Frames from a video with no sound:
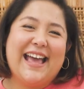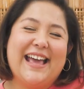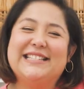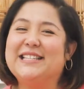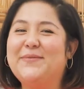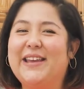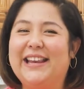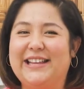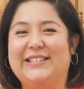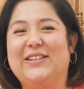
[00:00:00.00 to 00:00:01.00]
guys, it's me
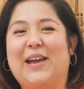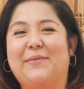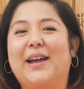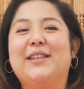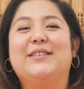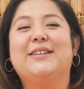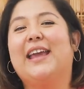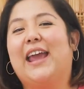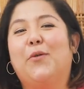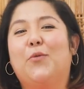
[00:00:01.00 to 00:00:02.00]
Elise Sulaiman.
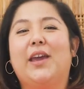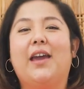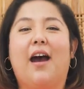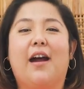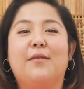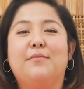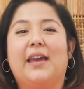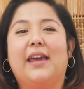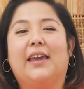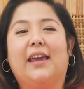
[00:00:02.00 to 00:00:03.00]
Today we are
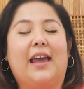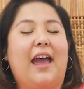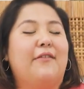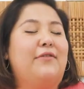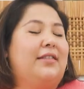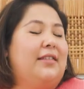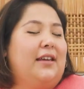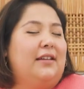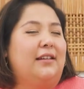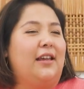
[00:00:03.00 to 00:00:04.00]
making
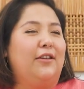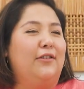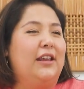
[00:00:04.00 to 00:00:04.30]
everything that you